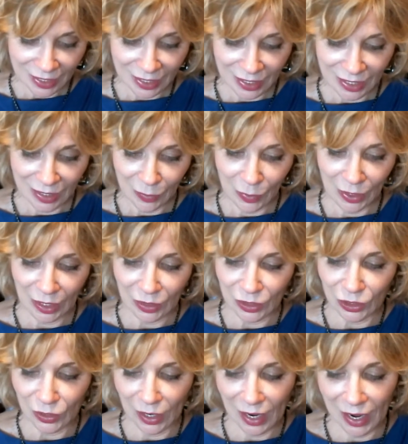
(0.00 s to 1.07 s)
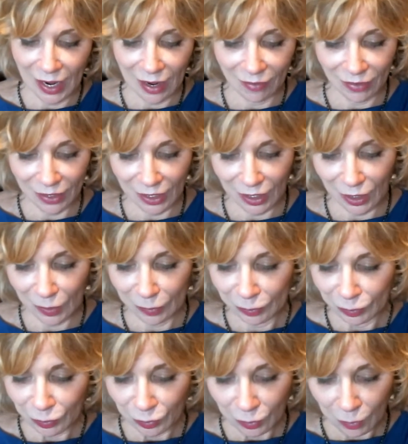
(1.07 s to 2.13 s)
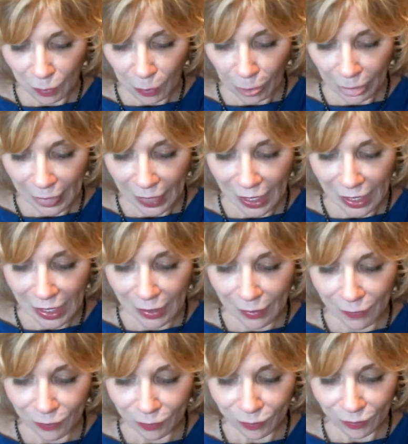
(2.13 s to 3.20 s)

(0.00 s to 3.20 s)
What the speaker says: What else do I have here? A